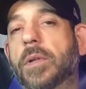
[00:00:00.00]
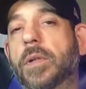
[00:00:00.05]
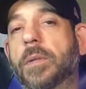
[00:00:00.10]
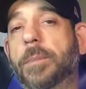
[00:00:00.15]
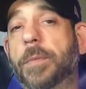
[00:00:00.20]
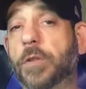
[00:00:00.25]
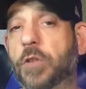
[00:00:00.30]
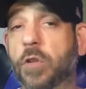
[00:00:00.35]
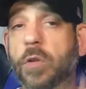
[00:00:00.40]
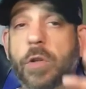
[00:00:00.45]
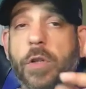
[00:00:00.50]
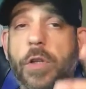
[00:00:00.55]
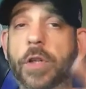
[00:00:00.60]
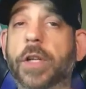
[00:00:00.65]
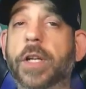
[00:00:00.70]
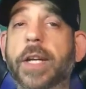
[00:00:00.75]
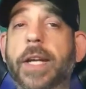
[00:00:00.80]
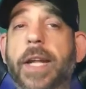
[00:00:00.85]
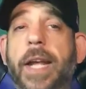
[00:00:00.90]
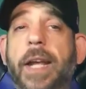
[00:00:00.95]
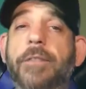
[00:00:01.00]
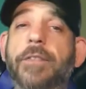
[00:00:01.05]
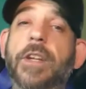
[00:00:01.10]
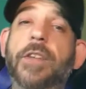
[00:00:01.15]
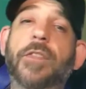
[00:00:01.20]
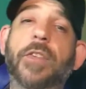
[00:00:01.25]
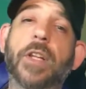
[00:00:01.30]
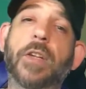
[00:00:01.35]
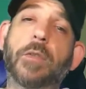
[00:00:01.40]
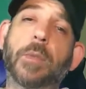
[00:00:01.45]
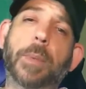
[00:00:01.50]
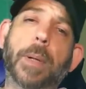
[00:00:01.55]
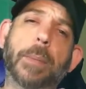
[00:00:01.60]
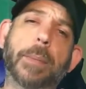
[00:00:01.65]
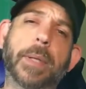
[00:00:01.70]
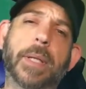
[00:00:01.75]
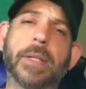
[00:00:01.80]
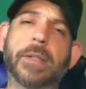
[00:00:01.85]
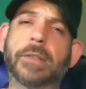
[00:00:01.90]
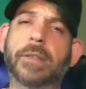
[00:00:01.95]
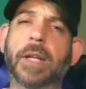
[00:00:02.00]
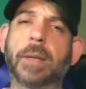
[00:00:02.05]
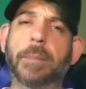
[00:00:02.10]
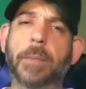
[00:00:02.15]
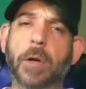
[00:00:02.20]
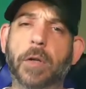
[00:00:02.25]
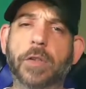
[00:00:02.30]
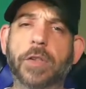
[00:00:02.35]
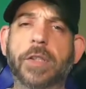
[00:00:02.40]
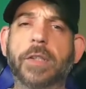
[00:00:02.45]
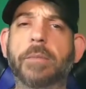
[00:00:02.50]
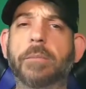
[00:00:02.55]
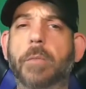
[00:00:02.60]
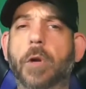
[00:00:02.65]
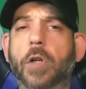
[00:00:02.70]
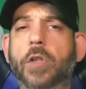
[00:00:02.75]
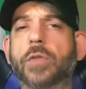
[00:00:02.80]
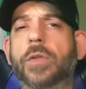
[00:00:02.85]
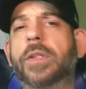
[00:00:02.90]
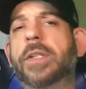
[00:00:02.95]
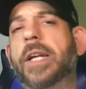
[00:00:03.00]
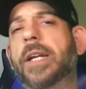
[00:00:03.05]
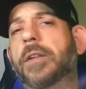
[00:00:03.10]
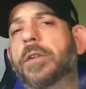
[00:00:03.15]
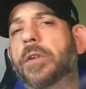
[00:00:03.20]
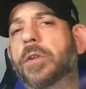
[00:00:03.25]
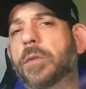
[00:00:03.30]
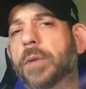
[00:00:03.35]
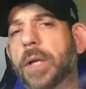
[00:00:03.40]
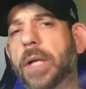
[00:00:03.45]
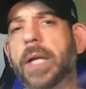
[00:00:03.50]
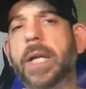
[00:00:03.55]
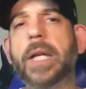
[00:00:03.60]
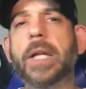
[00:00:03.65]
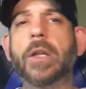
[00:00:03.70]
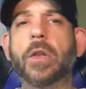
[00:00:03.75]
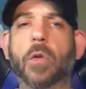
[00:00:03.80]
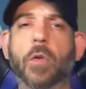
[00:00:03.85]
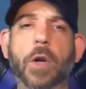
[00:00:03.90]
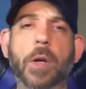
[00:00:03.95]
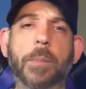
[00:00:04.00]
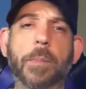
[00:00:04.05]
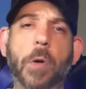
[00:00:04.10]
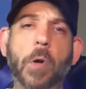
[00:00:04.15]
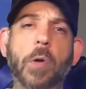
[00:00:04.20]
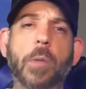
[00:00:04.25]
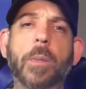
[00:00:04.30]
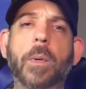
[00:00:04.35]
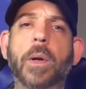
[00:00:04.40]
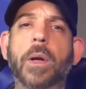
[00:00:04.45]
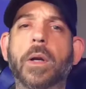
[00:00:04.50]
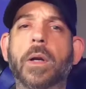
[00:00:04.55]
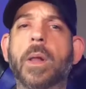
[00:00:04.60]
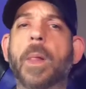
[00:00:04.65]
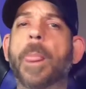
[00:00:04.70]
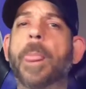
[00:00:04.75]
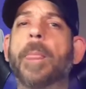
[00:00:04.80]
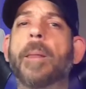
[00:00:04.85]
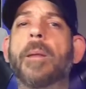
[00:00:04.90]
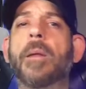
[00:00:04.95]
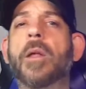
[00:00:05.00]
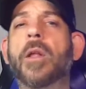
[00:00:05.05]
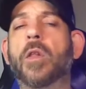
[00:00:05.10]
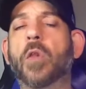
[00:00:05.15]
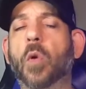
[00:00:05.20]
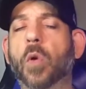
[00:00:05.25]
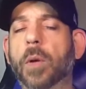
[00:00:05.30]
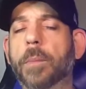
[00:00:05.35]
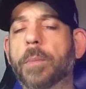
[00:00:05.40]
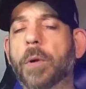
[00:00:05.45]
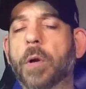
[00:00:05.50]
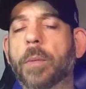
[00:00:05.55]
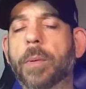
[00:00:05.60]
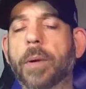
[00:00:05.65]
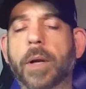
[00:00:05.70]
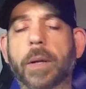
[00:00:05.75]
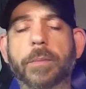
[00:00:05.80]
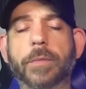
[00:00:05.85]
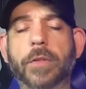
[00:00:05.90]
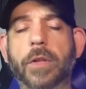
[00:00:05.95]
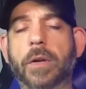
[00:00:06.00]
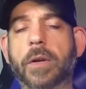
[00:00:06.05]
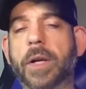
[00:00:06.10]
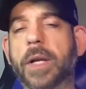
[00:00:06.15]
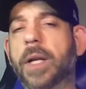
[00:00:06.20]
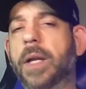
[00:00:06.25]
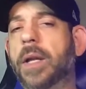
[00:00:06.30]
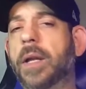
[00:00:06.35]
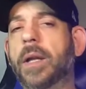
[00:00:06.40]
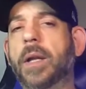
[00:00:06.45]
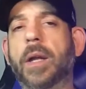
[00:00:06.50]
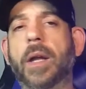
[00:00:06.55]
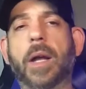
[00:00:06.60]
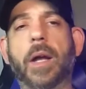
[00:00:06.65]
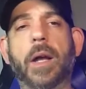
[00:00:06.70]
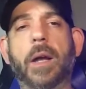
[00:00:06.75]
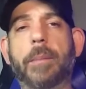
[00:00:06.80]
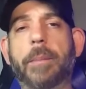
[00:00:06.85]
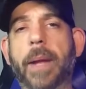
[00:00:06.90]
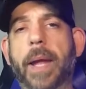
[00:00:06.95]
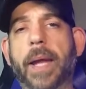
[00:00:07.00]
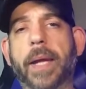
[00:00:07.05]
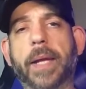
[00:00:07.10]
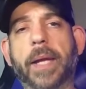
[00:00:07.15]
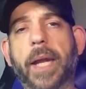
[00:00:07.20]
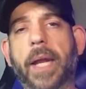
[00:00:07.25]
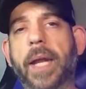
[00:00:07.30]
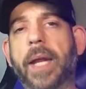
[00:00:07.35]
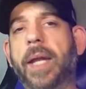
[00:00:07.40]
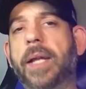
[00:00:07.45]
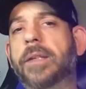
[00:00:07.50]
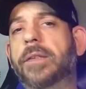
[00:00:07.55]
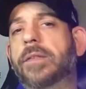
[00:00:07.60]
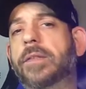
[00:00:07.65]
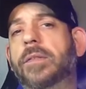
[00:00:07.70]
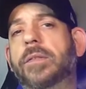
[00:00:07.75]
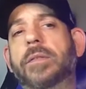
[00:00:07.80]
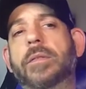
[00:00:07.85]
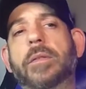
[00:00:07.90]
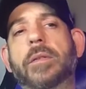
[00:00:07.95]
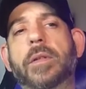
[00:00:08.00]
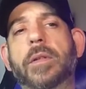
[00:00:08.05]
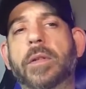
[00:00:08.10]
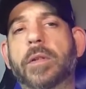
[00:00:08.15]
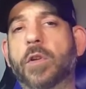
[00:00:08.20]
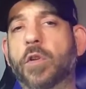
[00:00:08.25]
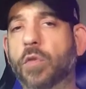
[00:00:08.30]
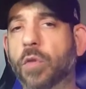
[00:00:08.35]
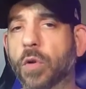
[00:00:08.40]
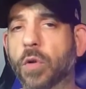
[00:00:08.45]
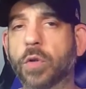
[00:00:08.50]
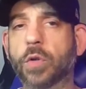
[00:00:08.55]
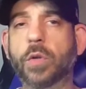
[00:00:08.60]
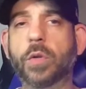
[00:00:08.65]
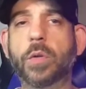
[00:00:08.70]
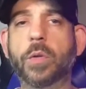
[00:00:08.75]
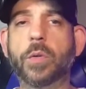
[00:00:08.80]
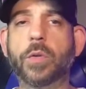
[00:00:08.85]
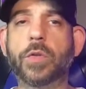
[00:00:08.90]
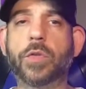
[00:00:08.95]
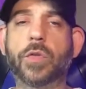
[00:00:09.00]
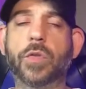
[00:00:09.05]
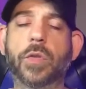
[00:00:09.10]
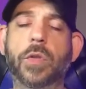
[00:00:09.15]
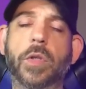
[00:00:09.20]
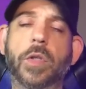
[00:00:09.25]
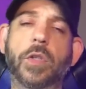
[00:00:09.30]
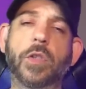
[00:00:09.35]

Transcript: but you're going to have definitely Republicans like Marjorie Taylor Greene, Lauren Boebert, Matt Gaetz, Cruz,